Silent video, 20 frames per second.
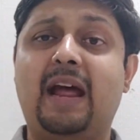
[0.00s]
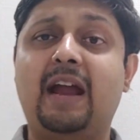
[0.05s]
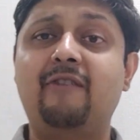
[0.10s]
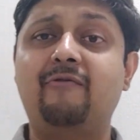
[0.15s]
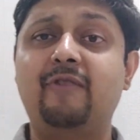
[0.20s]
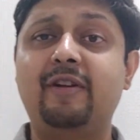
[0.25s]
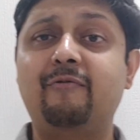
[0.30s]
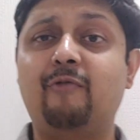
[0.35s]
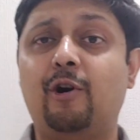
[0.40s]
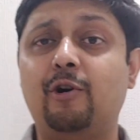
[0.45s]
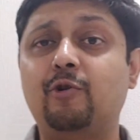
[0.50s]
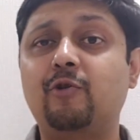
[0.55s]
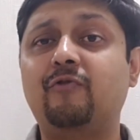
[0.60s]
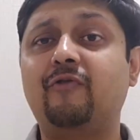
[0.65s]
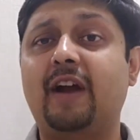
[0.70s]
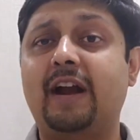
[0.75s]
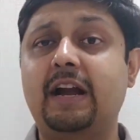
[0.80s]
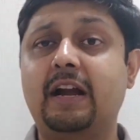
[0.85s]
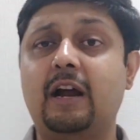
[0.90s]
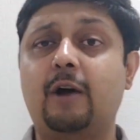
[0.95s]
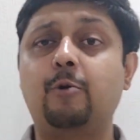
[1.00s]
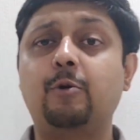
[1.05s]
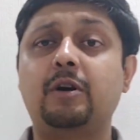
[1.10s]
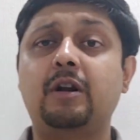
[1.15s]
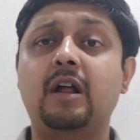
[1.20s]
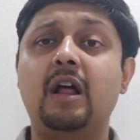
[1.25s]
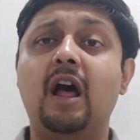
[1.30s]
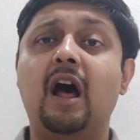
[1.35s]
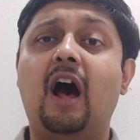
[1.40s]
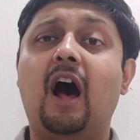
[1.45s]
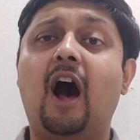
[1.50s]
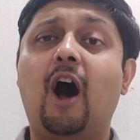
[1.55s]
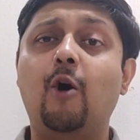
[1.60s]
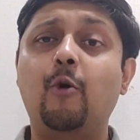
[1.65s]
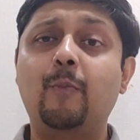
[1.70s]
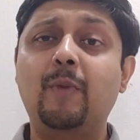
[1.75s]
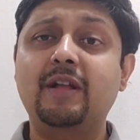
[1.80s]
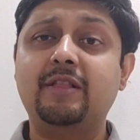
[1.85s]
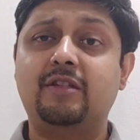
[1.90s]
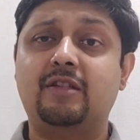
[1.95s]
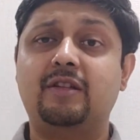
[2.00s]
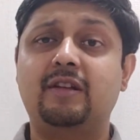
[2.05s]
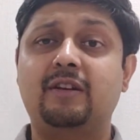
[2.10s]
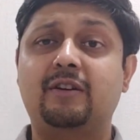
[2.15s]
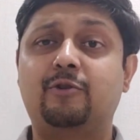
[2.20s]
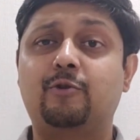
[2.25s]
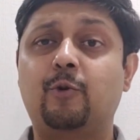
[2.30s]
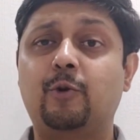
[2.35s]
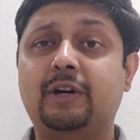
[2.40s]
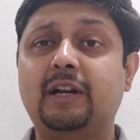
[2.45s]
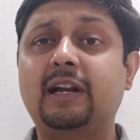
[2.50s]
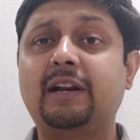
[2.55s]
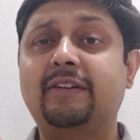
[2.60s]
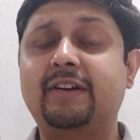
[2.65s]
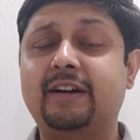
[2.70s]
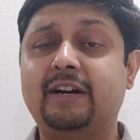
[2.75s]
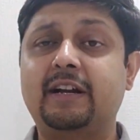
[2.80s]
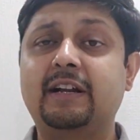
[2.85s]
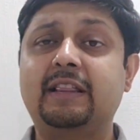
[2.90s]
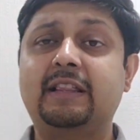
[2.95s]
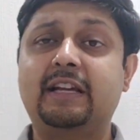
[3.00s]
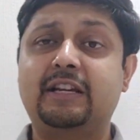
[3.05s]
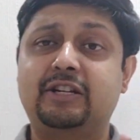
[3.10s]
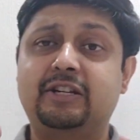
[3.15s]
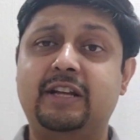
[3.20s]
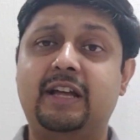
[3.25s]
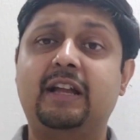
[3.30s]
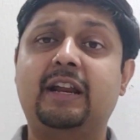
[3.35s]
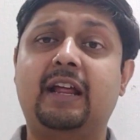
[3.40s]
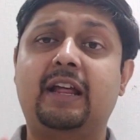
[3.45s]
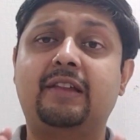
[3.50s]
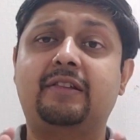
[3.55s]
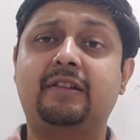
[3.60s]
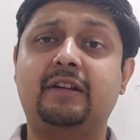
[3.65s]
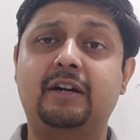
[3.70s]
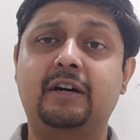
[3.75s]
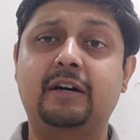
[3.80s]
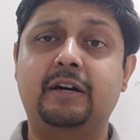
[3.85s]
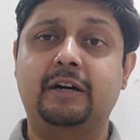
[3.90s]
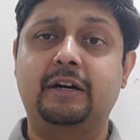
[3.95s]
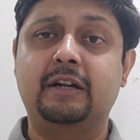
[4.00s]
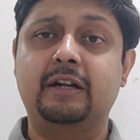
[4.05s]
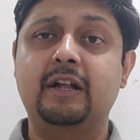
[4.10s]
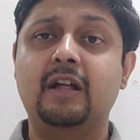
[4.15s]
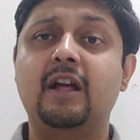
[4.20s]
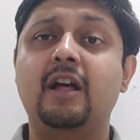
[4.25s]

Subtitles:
and we want to find out how much total return the share has earned.